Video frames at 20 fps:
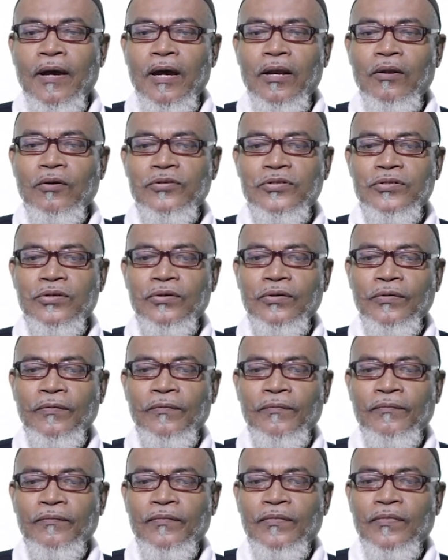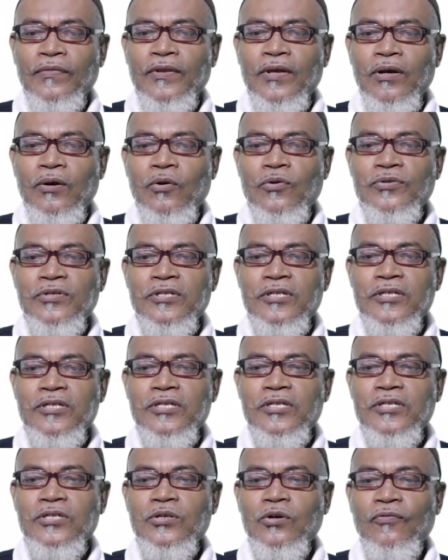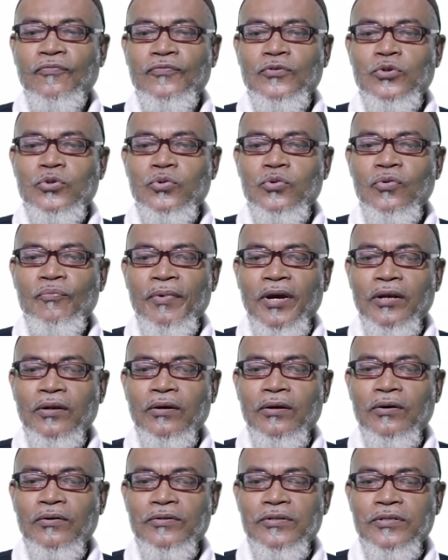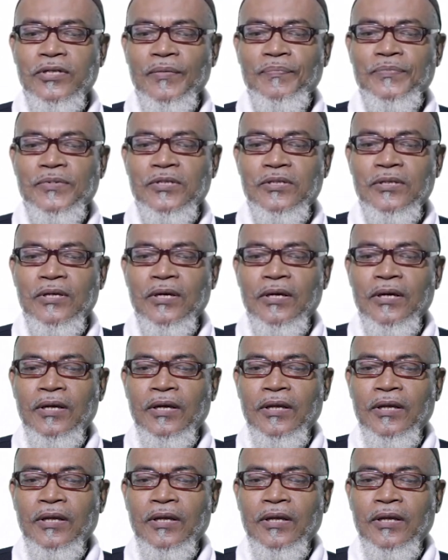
And also they consist of two main concepts,